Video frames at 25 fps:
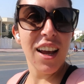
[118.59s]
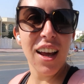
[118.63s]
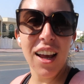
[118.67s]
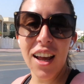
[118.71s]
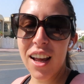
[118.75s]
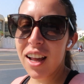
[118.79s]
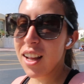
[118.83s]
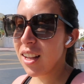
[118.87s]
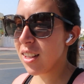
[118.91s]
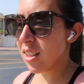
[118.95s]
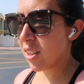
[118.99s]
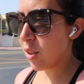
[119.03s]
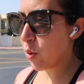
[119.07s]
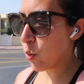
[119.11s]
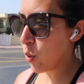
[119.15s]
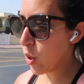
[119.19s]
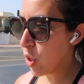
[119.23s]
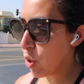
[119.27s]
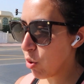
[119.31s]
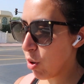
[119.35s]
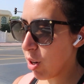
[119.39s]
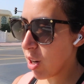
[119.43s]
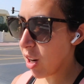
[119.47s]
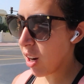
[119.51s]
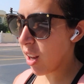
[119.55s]
And we're
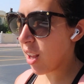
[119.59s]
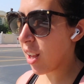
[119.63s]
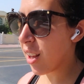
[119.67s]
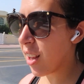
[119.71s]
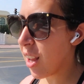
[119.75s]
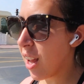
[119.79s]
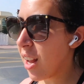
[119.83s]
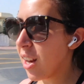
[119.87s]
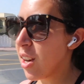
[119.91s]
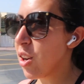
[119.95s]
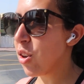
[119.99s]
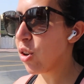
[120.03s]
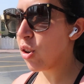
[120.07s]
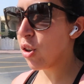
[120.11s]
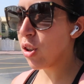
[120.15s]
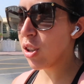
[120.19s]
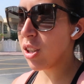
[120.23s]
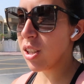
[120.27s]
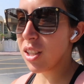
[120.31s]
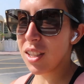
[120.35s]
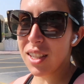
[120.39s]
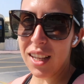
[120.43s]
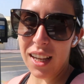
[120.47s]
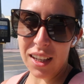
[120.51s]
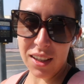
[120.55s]
training again
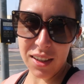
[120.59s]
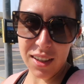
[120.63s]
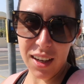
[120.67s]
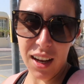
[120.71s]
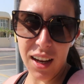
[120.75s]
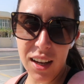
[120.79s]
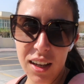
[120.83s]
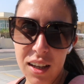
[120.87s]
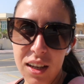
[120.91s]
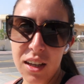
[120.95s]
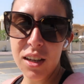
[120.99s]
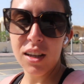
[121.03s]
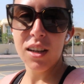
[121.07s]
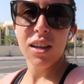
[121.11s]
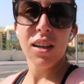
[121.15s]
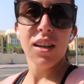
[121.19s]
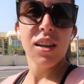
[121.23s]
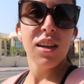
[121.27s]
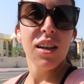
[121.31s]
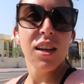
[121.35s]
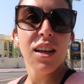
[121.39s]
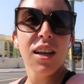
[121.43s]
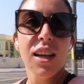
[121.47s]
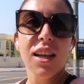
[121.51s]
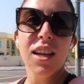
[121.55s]
on Saturday
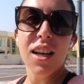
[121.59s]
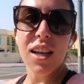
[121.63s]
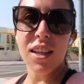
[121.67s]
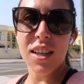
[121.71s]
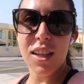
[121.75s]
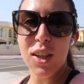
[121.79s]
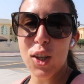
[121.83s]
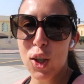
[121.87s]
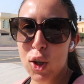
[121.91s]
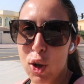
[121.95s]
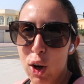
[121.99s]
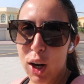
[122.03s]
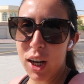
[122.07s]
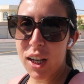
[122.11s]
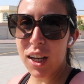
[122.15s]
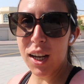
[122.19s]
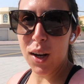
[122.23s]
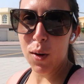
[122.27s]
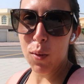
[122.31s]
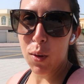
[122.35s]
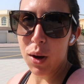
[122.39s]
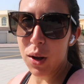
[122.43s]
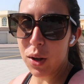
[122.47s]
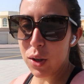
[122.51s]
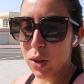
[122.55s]
he hasn't trained in
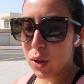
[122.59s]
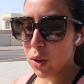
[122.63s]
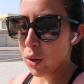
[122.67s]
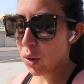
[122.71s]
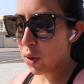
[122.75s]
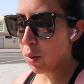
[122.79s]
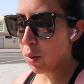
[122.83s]
a while, so